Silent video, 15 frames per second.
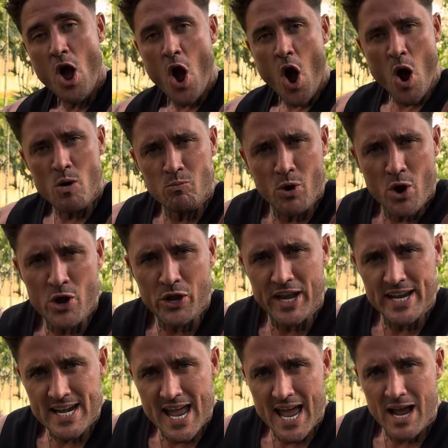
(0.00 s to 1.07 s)
I'm
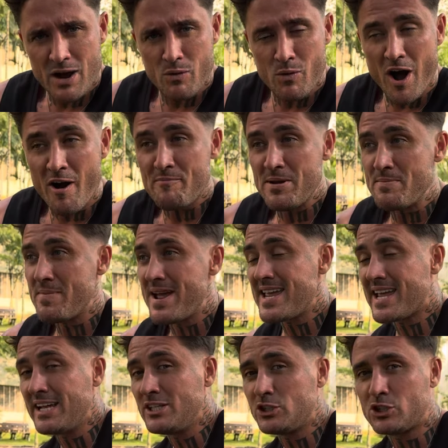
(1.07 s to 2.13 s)
working out, I've been
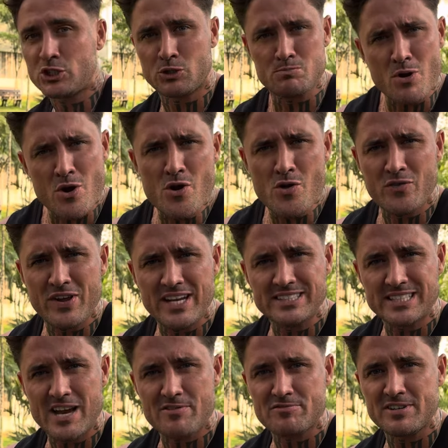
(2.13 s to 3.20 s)
making smoothies
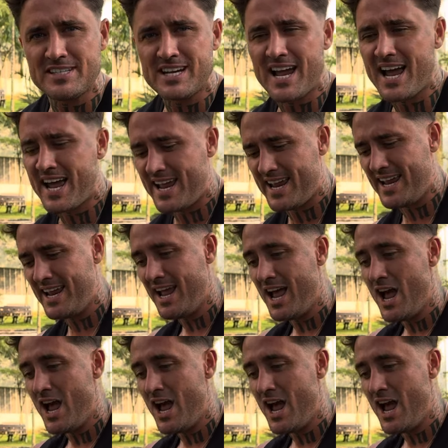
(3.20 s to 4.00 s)
every day,